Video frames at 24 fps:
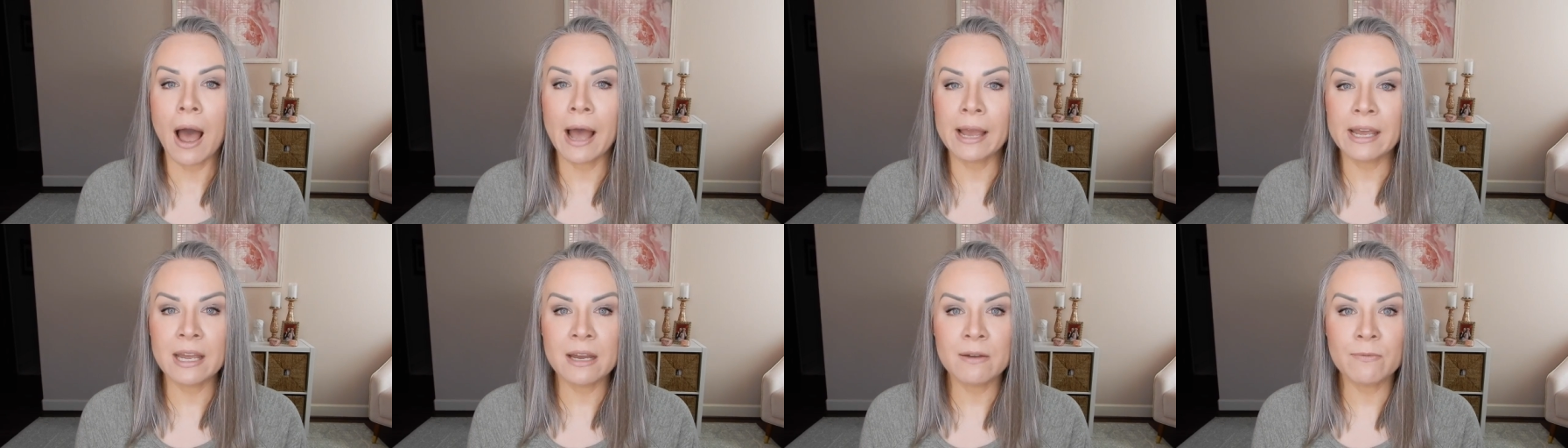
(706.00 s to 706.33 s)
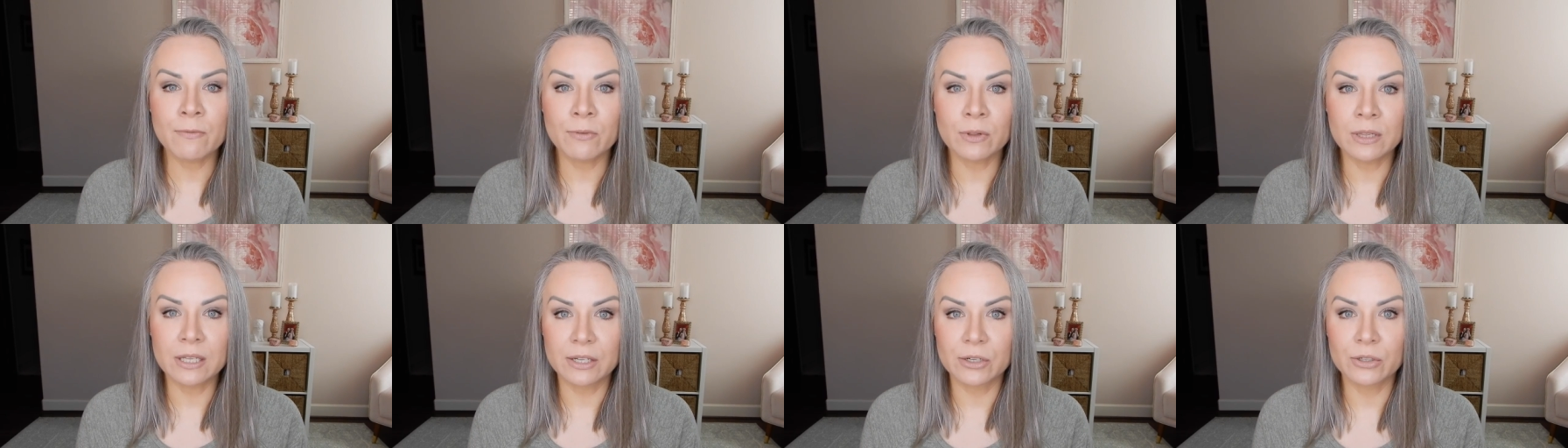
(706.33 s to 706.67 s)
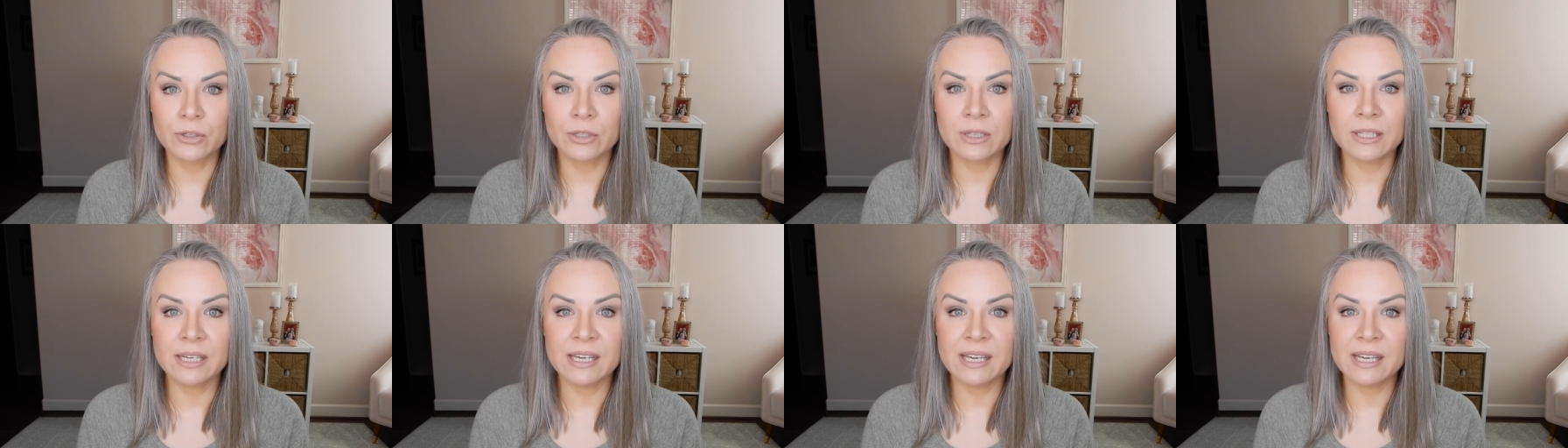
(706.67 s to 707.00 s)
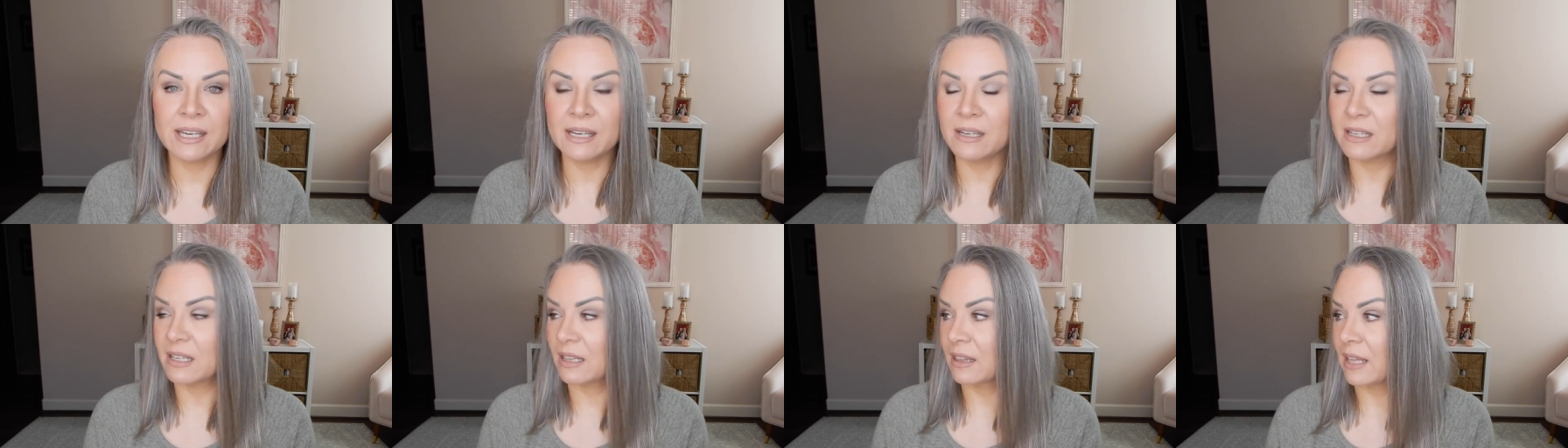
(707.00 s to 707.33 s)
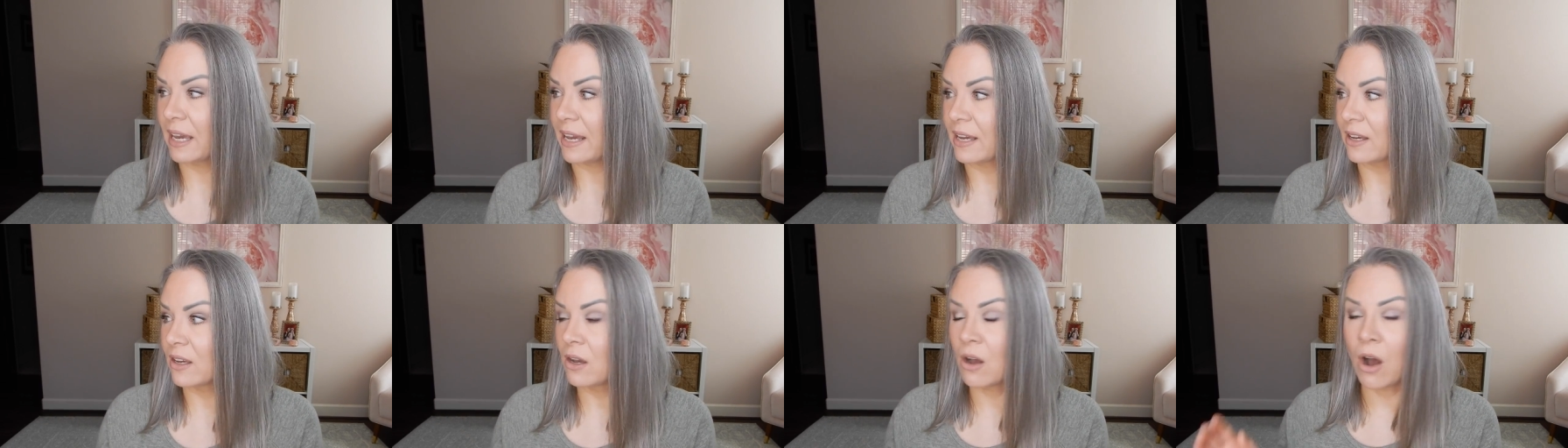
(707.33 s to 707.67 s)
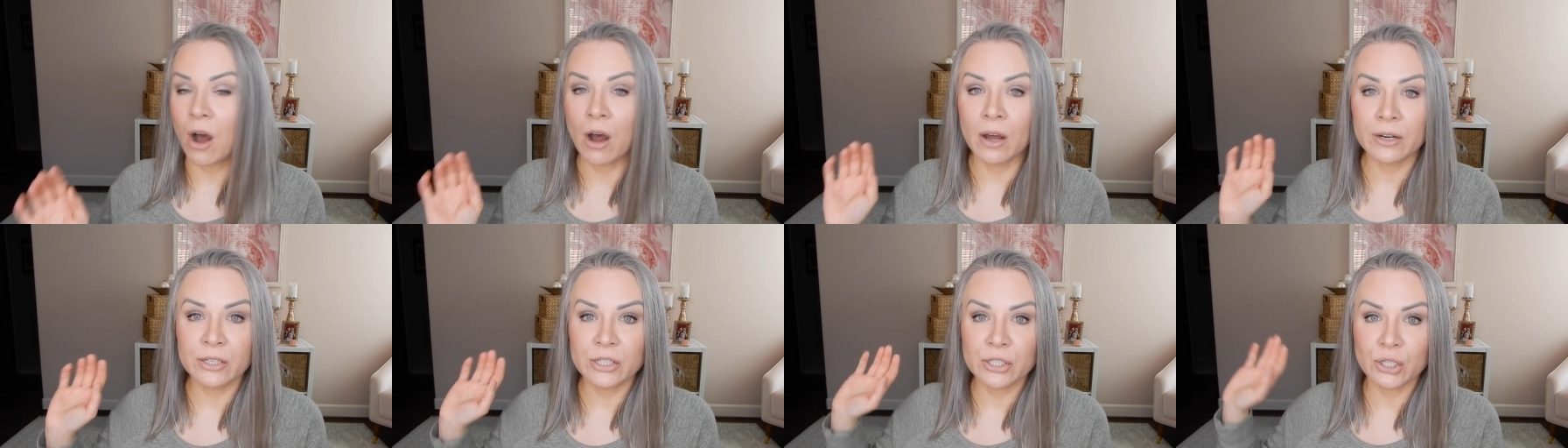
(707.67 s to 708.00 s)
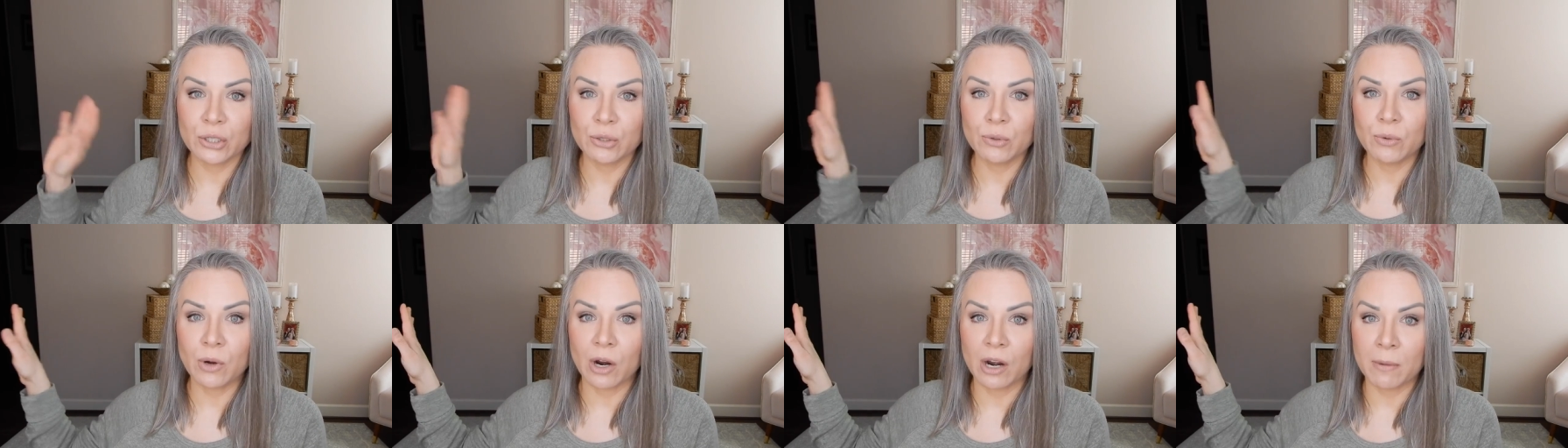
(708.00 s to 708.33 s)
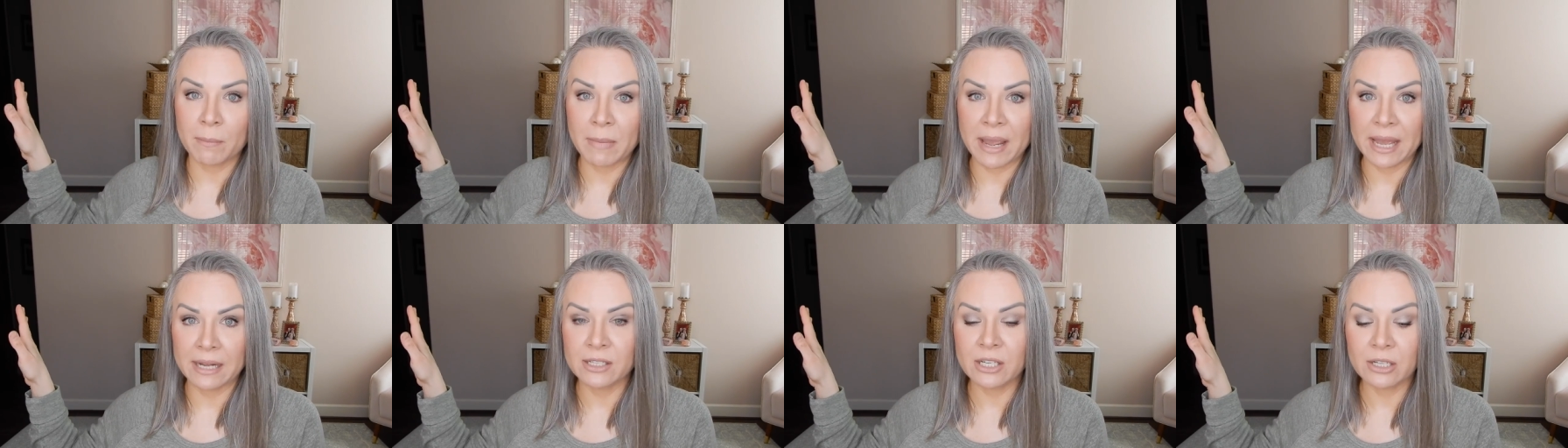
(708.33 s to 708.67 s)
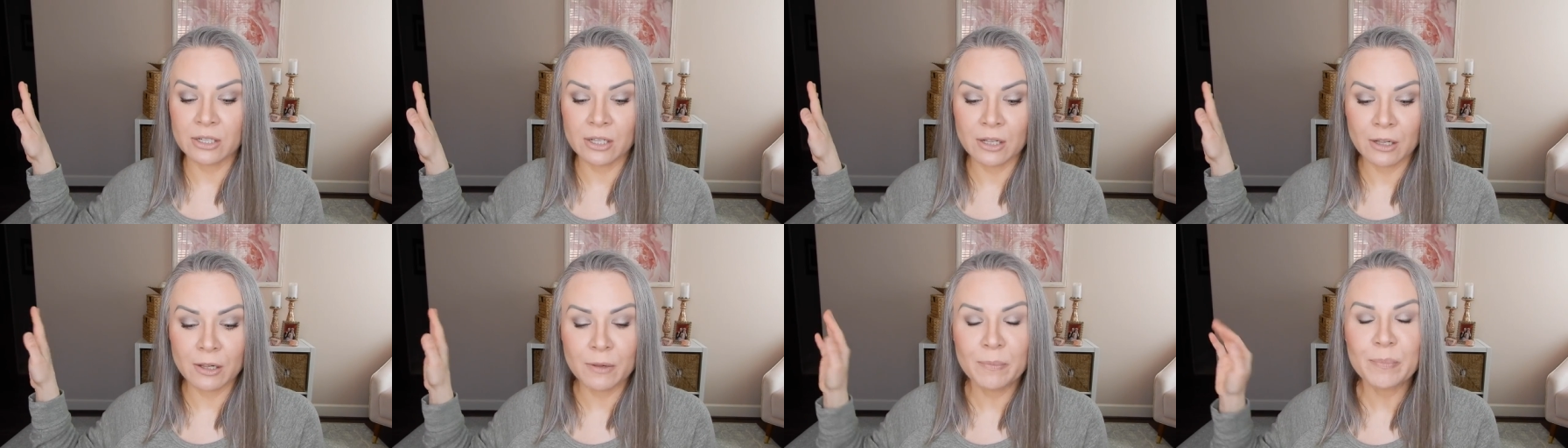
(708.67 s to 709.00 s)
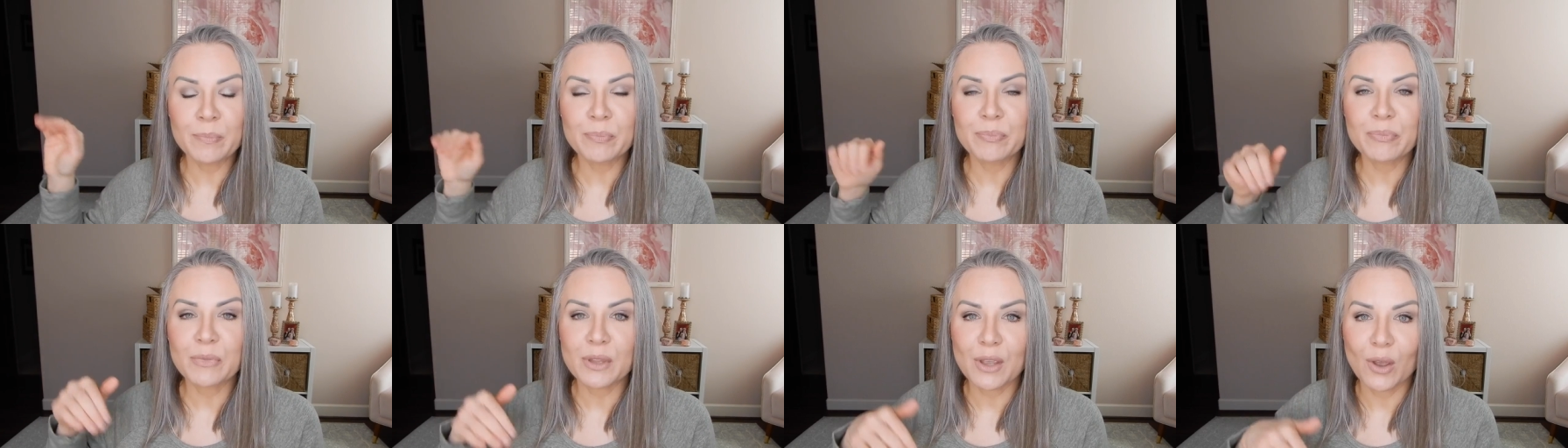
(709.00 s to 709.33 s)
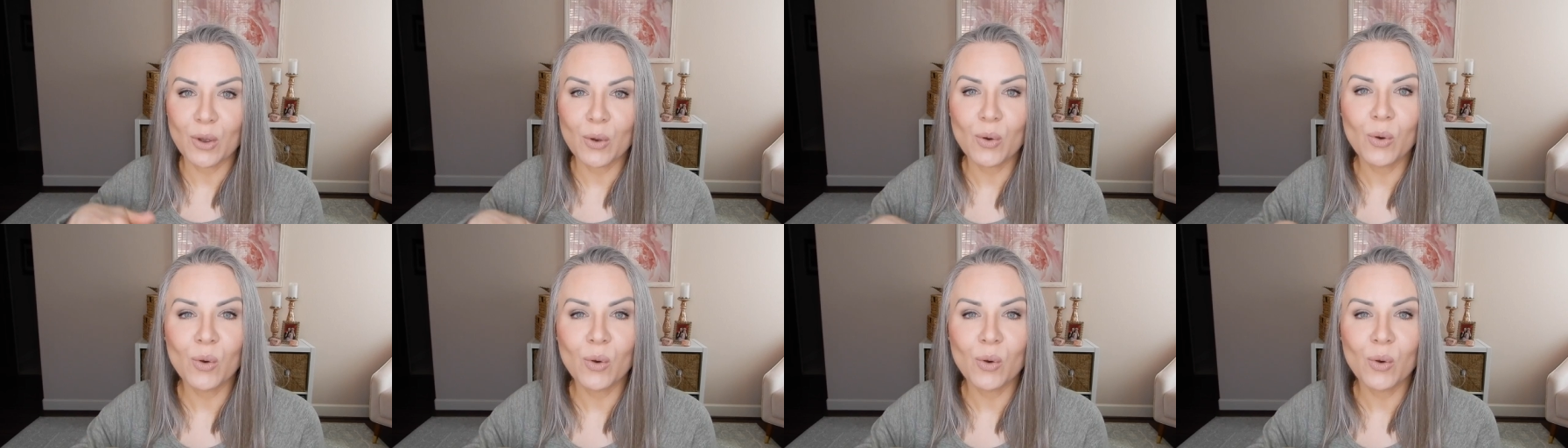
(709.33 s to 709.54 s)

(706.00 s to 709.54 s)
I have literally like gone to our mantle